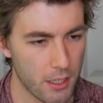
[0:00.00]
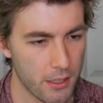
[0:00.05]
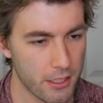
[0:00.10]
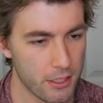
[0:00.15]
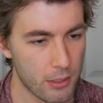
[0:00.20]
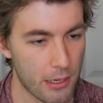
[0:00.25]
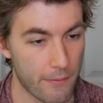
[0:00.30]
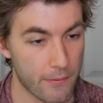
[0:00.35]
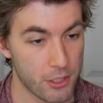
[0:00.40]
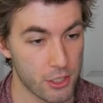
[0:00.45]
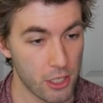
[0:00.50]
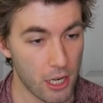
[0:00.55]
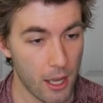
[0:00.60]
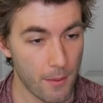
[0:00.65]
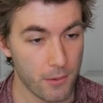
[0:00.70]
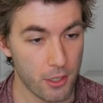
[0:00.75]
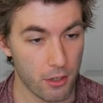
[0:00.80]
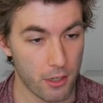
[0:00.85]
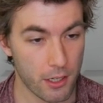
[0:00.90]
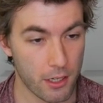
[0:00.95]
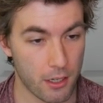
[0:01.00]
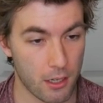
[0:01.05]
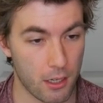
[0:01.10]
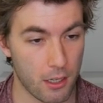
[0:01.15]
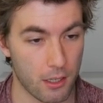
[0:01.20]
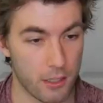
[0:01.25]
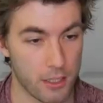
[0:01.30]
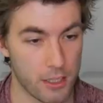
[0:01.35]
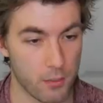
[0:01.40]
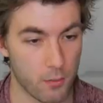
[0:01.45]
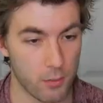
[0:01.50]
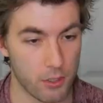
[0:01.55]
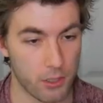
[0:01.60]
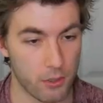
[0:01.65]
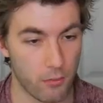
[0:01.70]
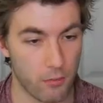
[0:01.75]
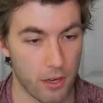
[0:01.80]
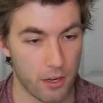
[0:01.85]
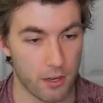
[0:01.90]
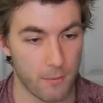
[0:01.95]
Did you have a job during college? Would
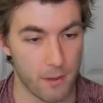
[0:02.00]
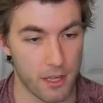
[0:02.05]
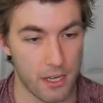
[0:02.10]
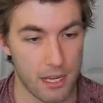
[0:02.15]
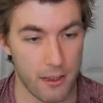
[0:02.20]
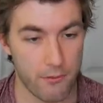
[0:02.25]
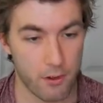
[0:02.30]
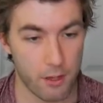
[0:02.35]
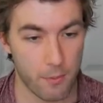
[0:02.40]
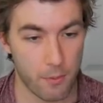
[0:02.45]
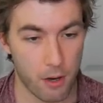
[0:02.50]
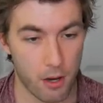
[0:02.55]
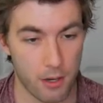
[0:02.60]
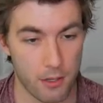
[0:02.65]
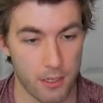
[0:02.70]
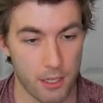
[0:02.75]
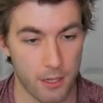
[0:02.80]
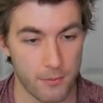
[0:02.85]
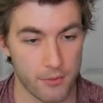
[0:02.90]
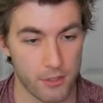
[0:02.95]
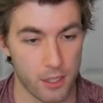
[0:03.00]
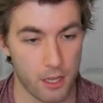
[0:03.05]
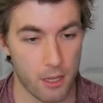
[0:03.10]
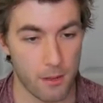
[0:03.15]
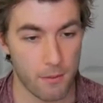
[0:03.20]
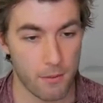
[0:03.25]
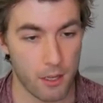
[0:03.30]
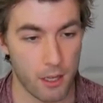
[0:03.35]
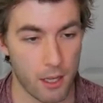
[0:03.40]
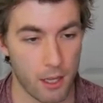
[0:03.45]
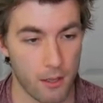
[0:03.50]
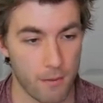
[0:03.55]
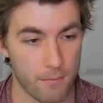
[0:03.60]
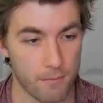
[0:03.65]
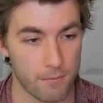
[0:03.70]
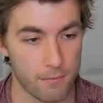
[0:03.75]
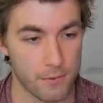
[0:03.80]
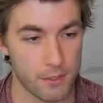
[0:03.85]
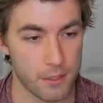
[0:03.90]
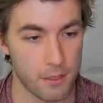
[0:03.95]
you recommend having a part-time job?
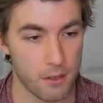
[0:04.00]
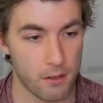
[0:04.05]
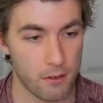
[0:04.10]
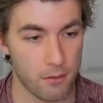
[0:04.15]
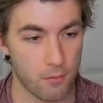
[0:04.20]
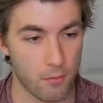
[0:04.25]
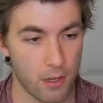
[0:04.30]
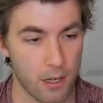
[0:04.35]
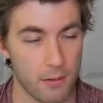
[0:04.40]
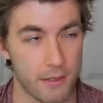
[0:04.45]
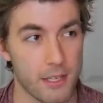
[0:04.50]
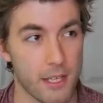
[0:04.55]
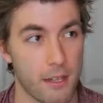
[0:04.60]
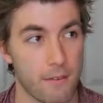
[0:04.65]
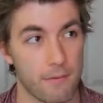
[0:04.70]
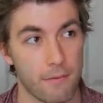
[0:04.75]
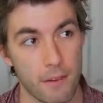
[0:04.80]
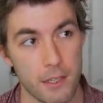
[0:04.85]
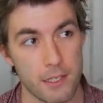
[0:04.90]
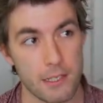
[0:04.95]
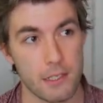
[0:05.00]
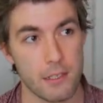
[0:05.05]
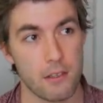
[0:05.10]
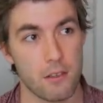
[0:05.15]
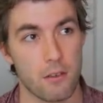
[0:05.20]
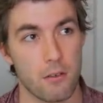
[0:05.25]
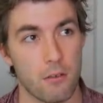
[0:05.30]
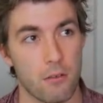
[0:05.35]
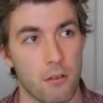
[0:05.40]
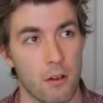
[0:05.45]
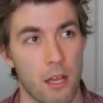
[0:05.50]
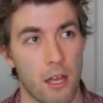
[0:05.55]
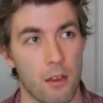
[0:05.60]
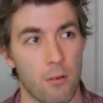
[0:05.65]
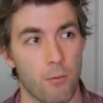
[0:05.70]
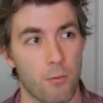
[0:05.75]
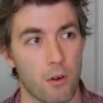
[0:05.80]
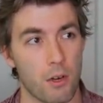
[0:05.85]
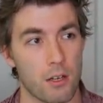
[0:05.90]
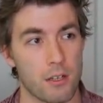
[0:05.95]
So when I was at VCU, I
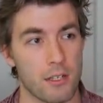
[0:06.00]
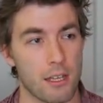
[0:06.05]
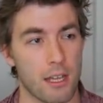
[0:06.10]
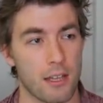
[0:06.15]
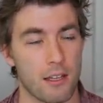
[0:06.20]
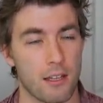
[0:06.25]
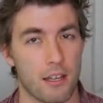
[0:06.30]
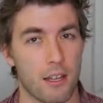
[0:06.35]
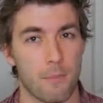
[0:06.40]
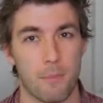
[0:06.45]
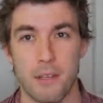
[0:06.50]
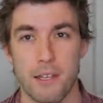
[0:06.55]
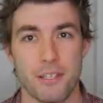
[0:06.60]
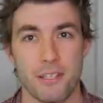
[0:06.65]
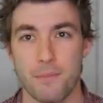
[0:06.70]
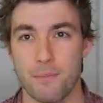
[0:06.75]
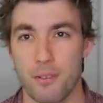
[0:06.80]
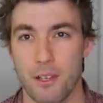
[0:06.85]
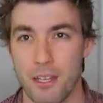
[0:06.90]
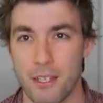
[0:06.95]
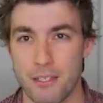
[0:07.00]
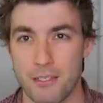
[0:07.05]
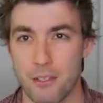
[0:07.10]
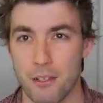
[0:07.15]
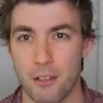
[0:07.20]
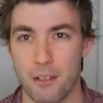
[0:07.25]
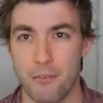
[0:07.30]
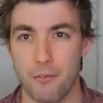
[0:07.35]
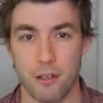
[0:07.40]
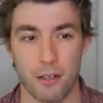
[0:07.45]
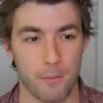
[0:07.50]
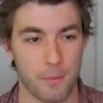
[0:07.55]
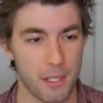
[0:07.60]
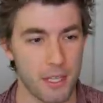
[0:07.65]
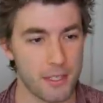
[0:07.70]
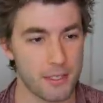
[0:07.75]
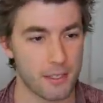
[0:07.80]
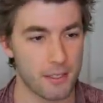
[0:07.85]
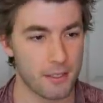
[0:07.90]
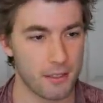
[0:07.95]
worked at like a pizza place delivering
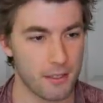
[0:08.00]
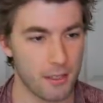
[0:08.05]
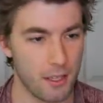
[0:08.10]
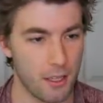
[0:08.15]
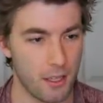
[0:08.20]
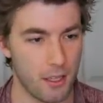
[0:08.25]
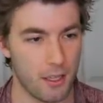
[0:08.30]
pizzas.